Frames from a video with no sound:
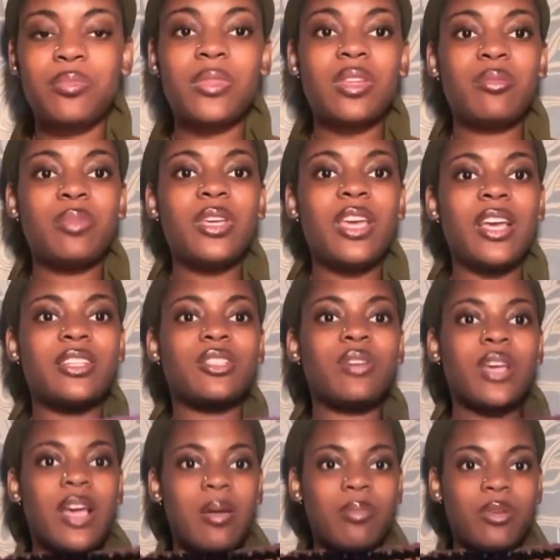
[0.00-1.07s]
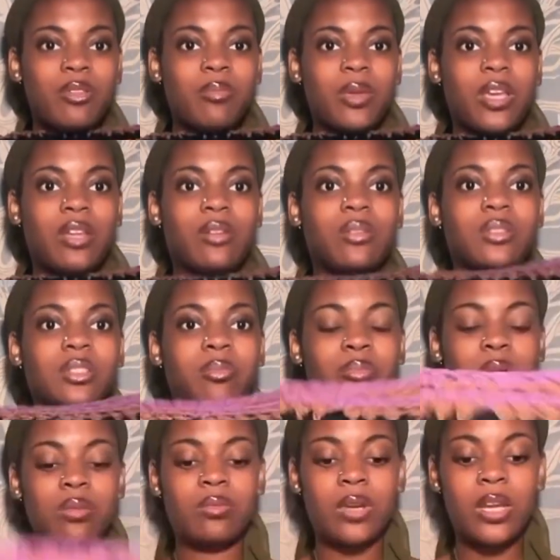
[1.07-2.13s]
But yeah, so I got both panels,
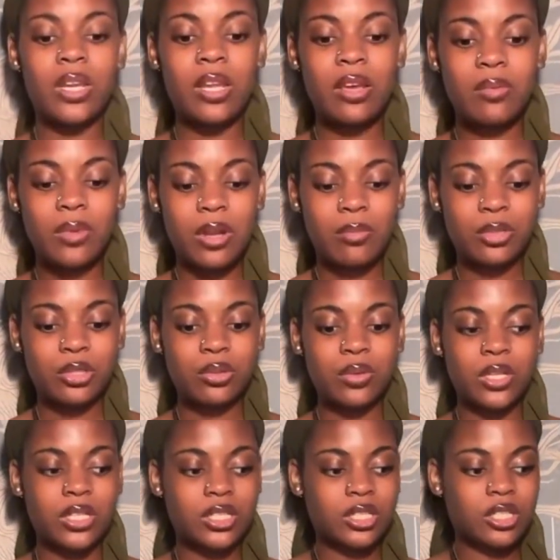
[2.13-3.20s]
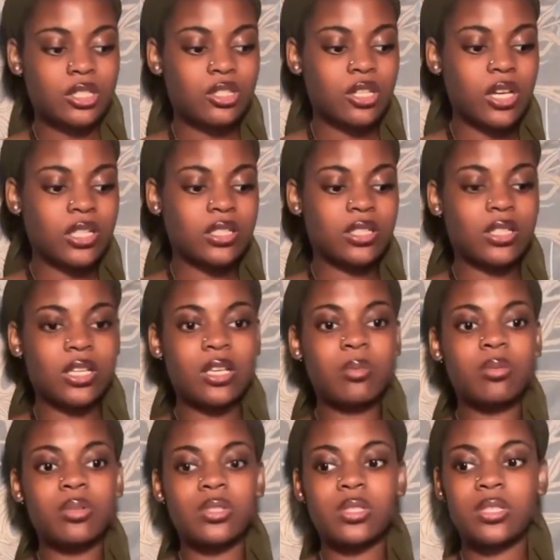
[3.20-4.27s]
but right now what I'm doing is just trying to keep
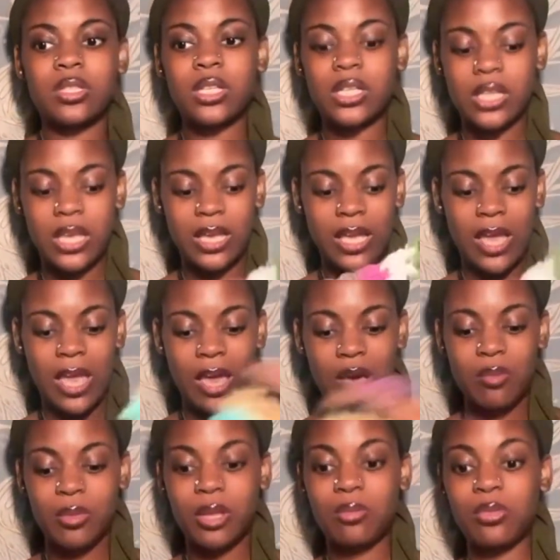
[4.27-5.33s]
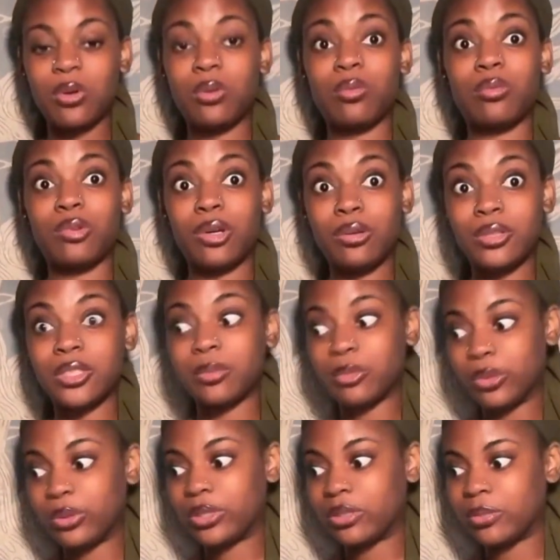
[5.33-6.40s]
on seeing like how many more rows I'm
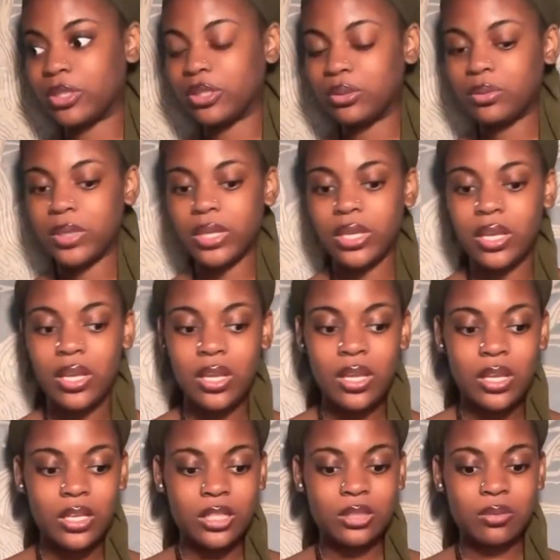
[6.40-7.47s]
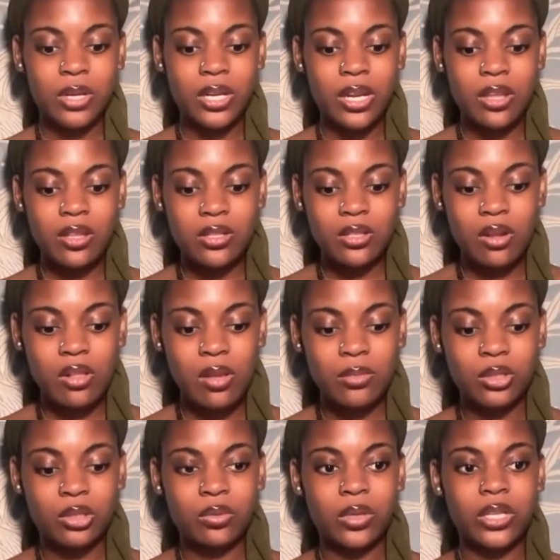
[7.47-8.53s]
going to be doing, because right now that's all I'm
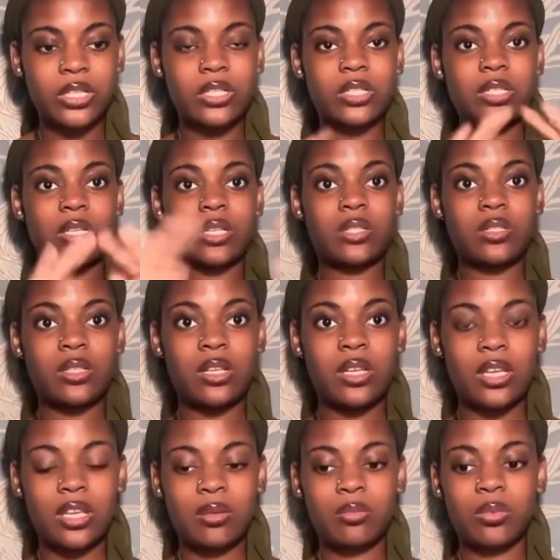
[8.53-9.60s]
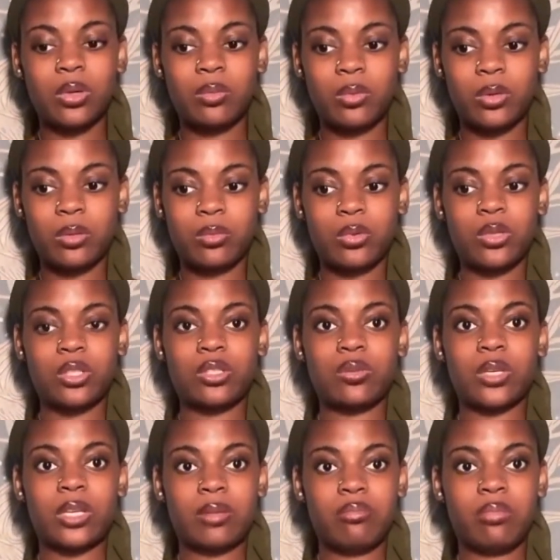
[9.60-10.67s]
doing is just extending it more and more and more so it
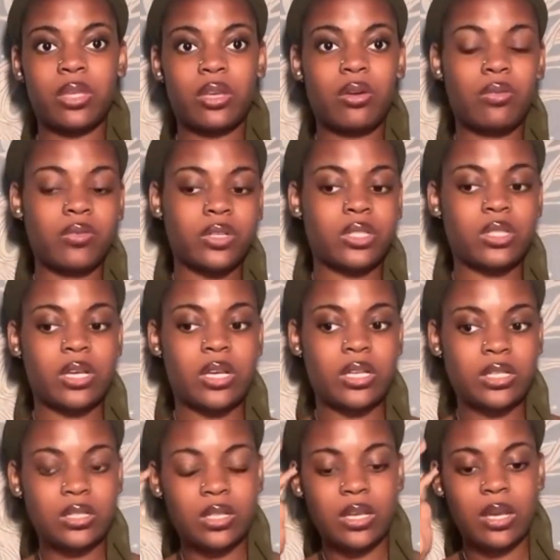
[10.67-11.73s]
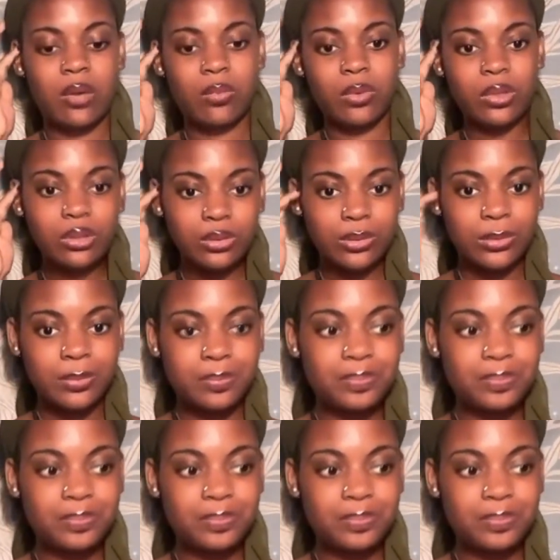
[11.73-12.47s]
can be oversized like I want to.